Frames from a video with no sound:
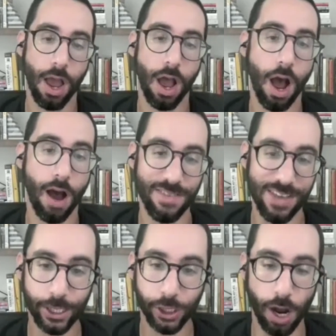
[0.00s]
of
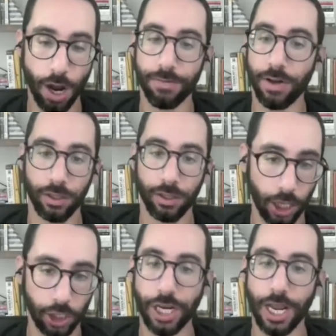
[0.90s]
each of
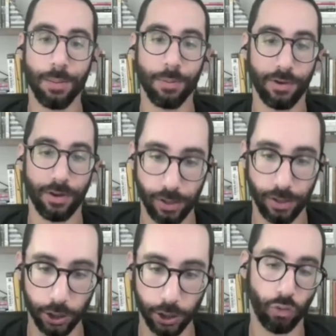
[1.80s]
logic games,
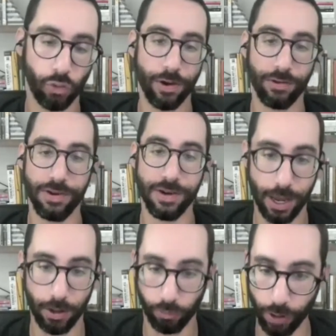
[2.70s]
logical reasoning,
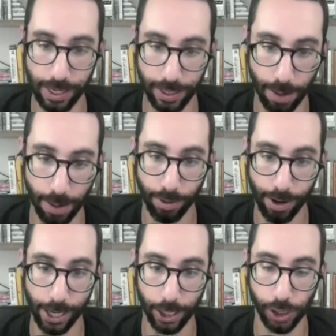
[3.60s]
and reading
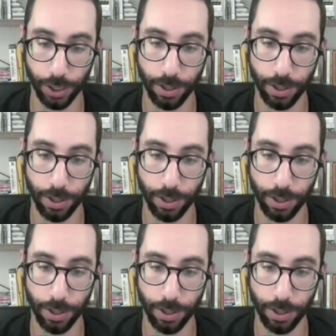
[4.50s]
comprehension.